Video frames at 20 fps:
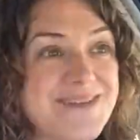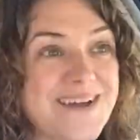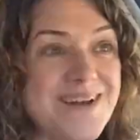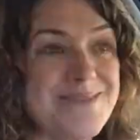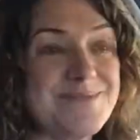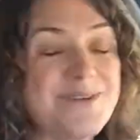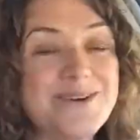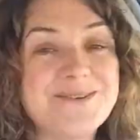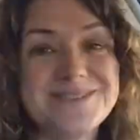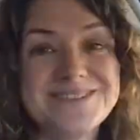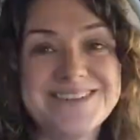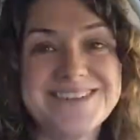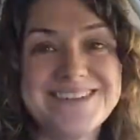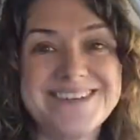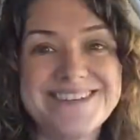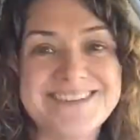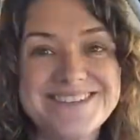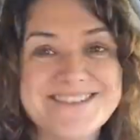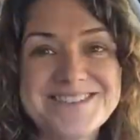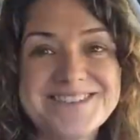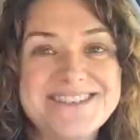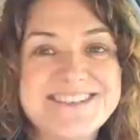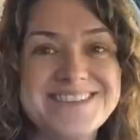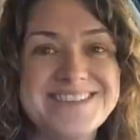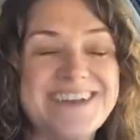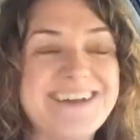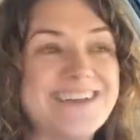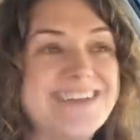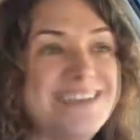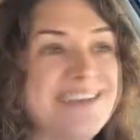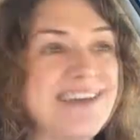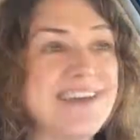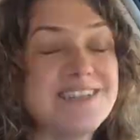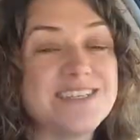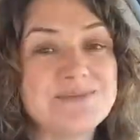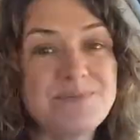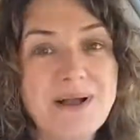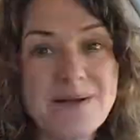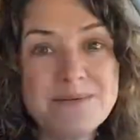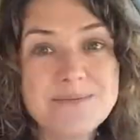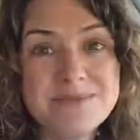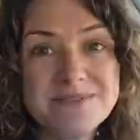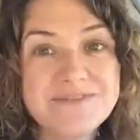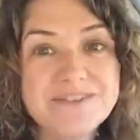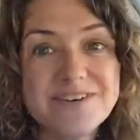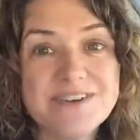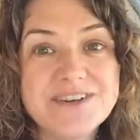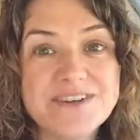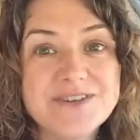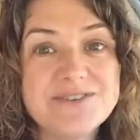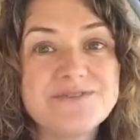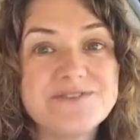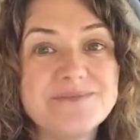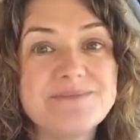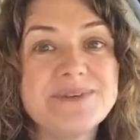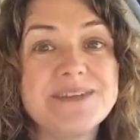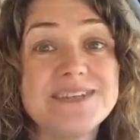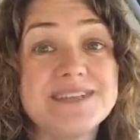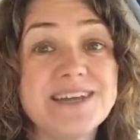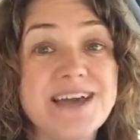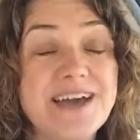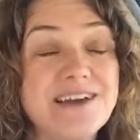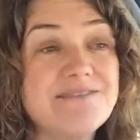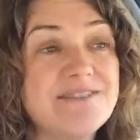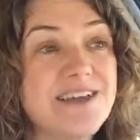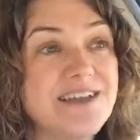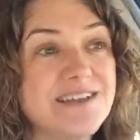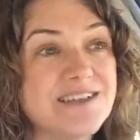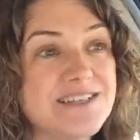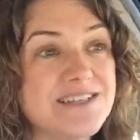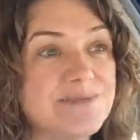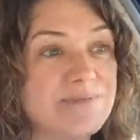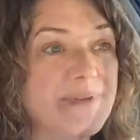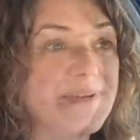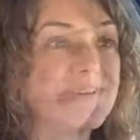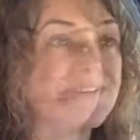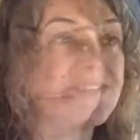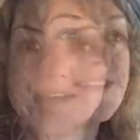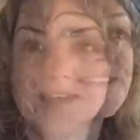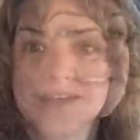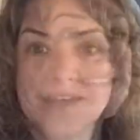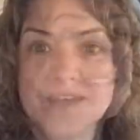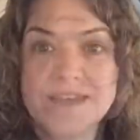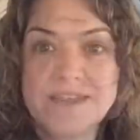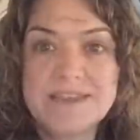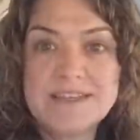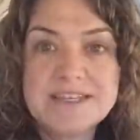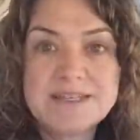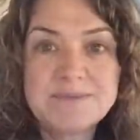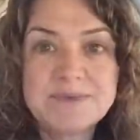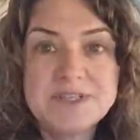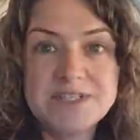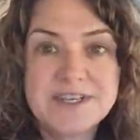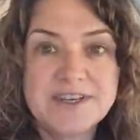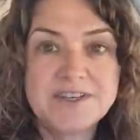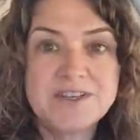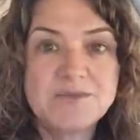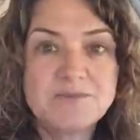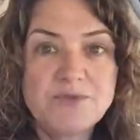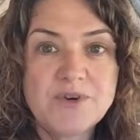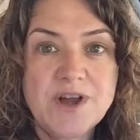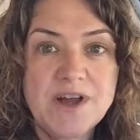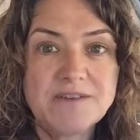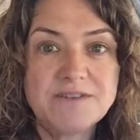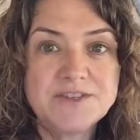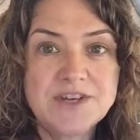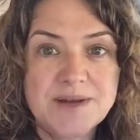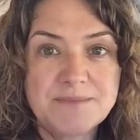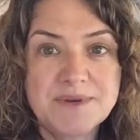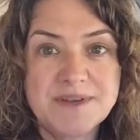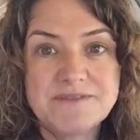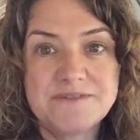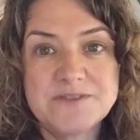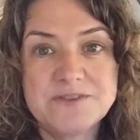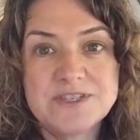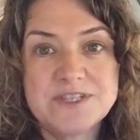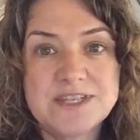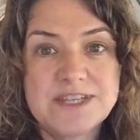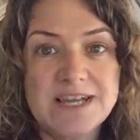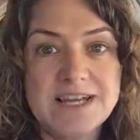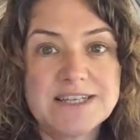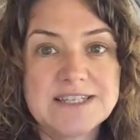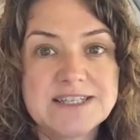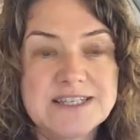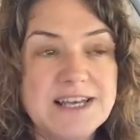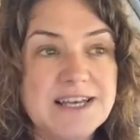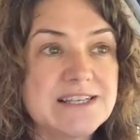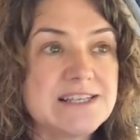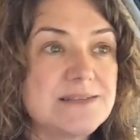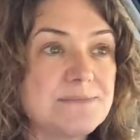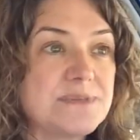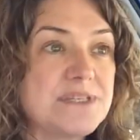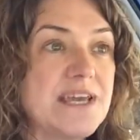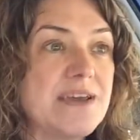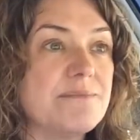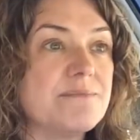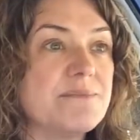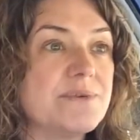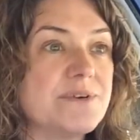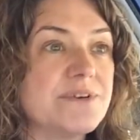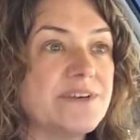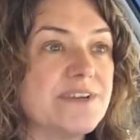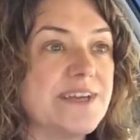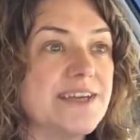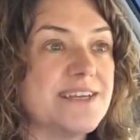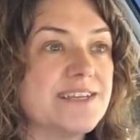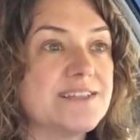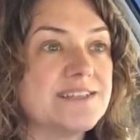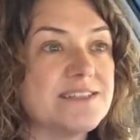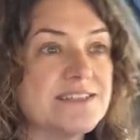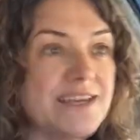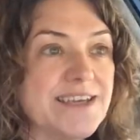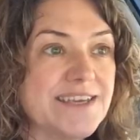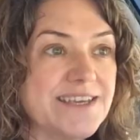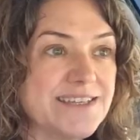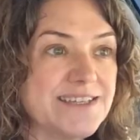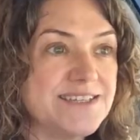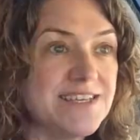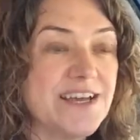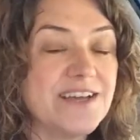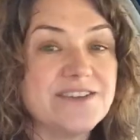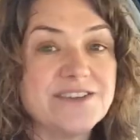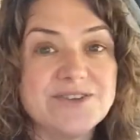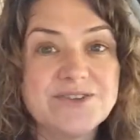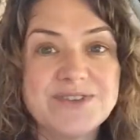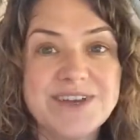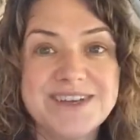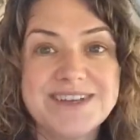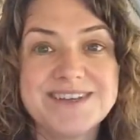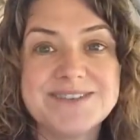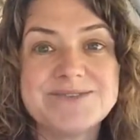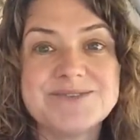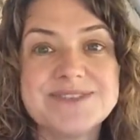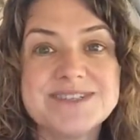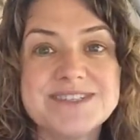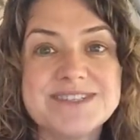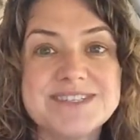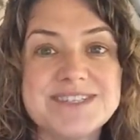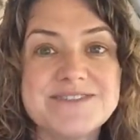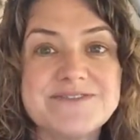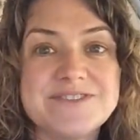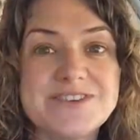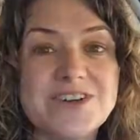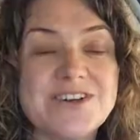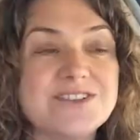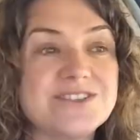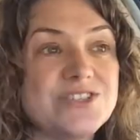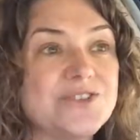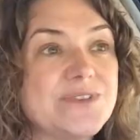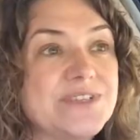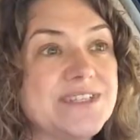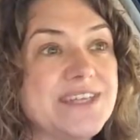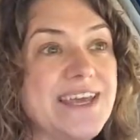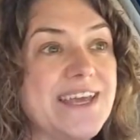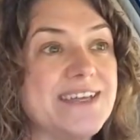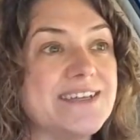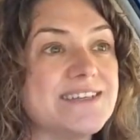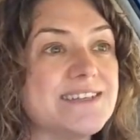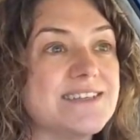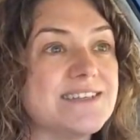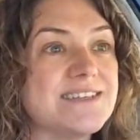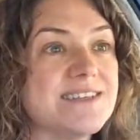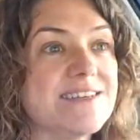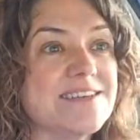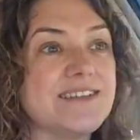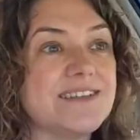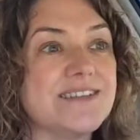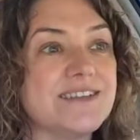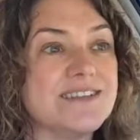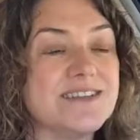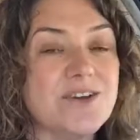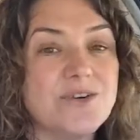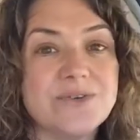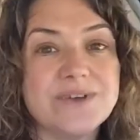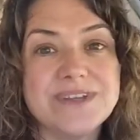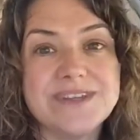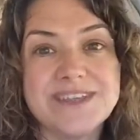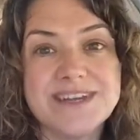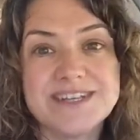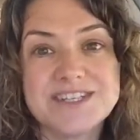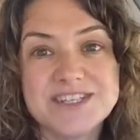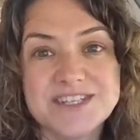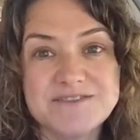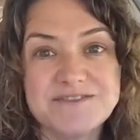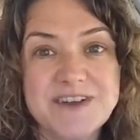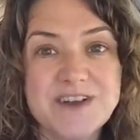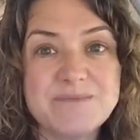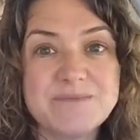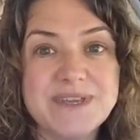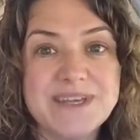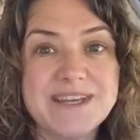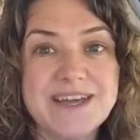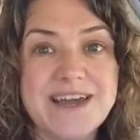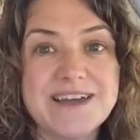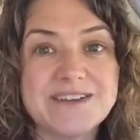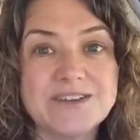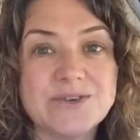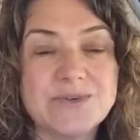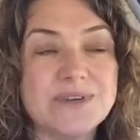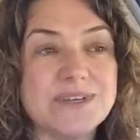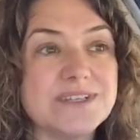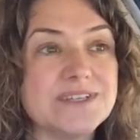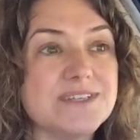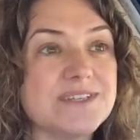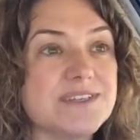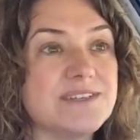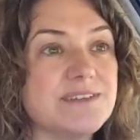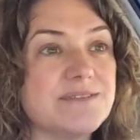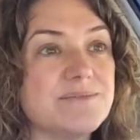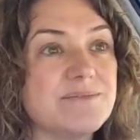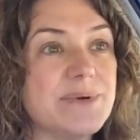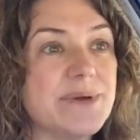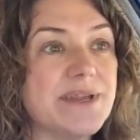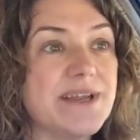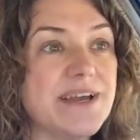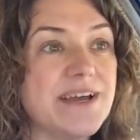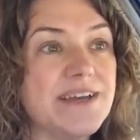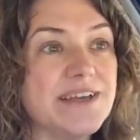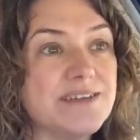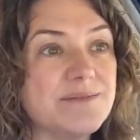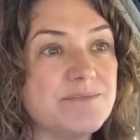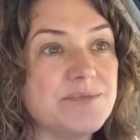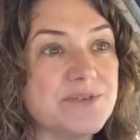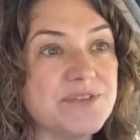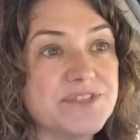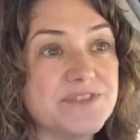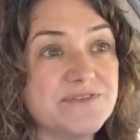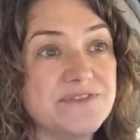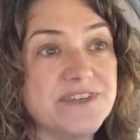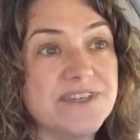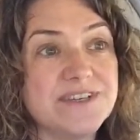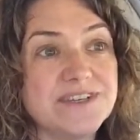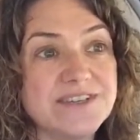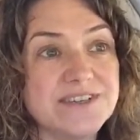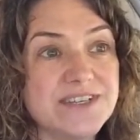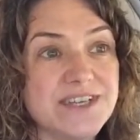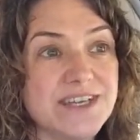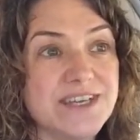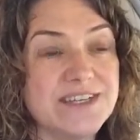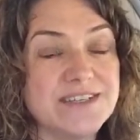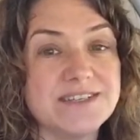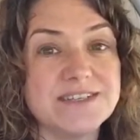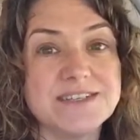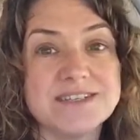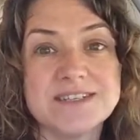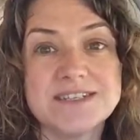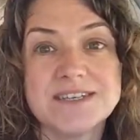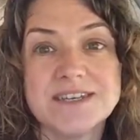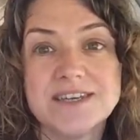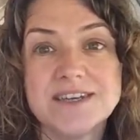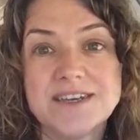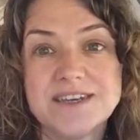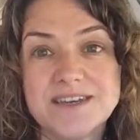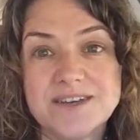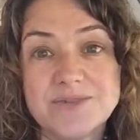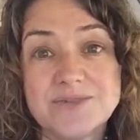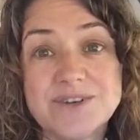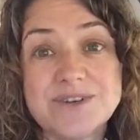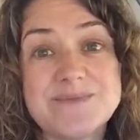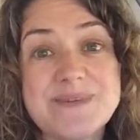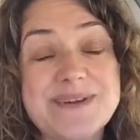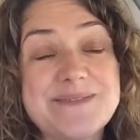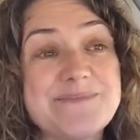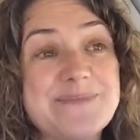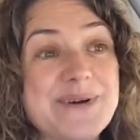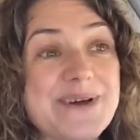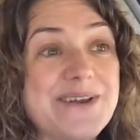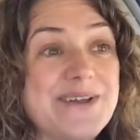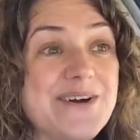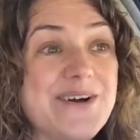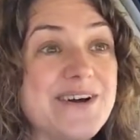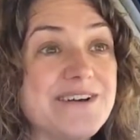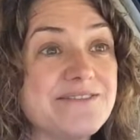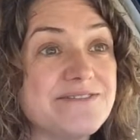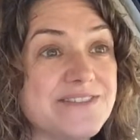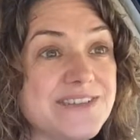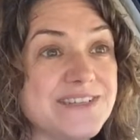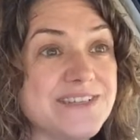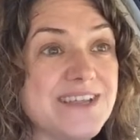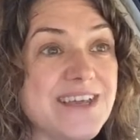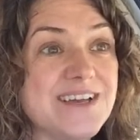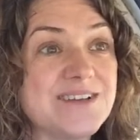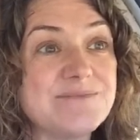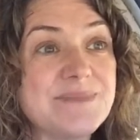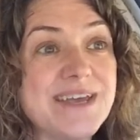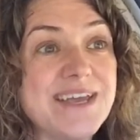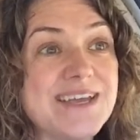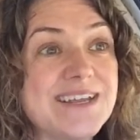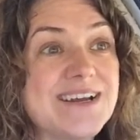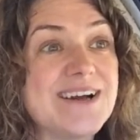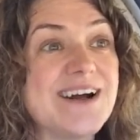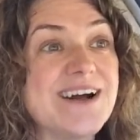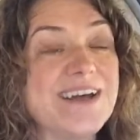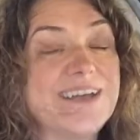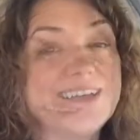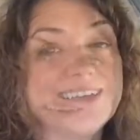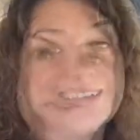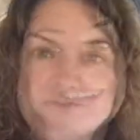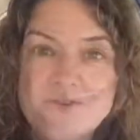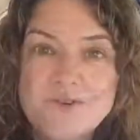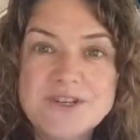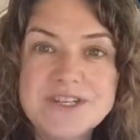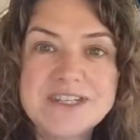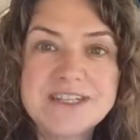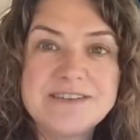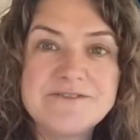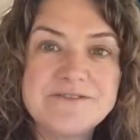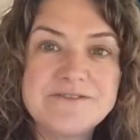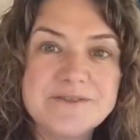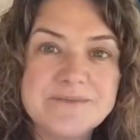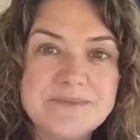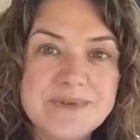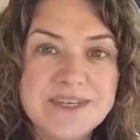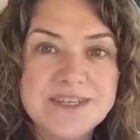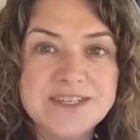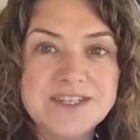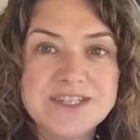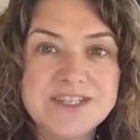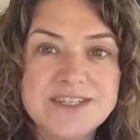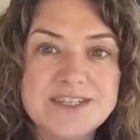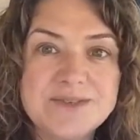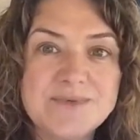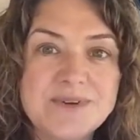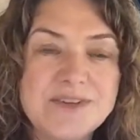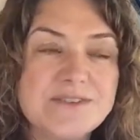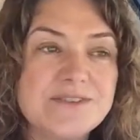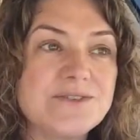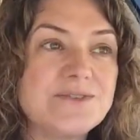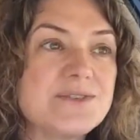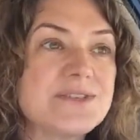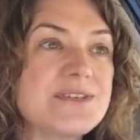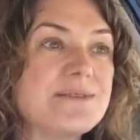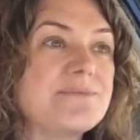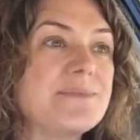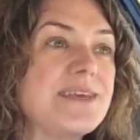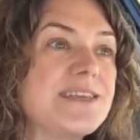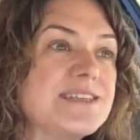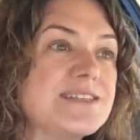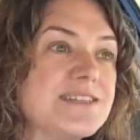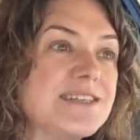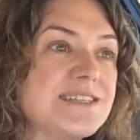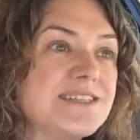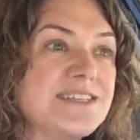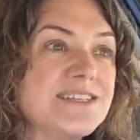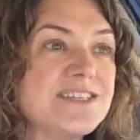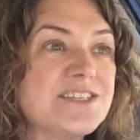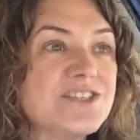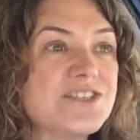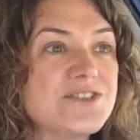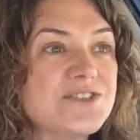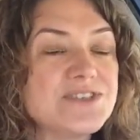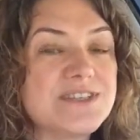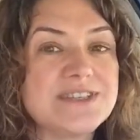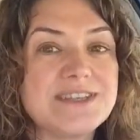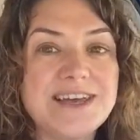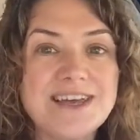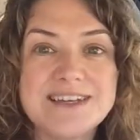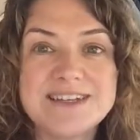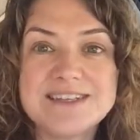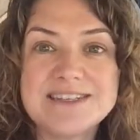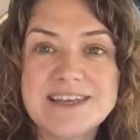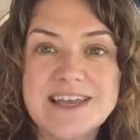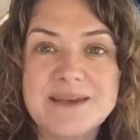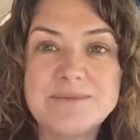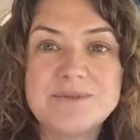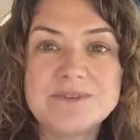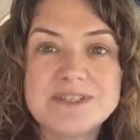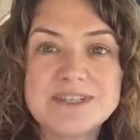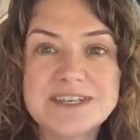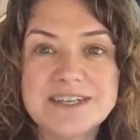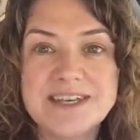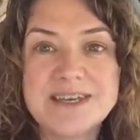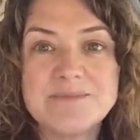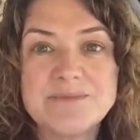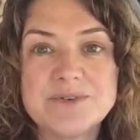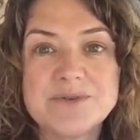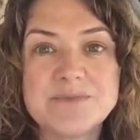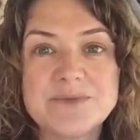I'm not really used to that, and it's probably been very good for me to have that experience. This particular prof taught my first class last September, and I can tell you that it was difficult to attend knowing that she found me inadequate, but I persevered and worked my butt off and held my head high. Fortunately for me, she's one of those amazing teachers that is able to keep her